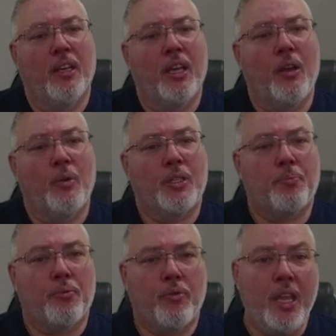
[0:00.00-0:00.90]
It was
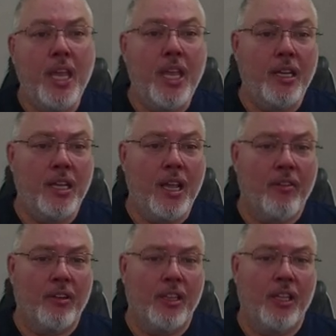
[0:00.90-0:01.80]
preheating
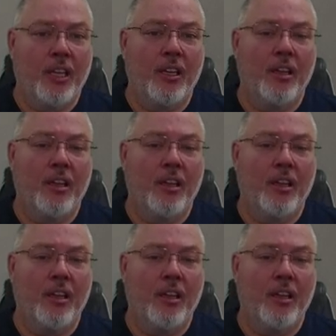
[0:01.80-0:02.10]
everything.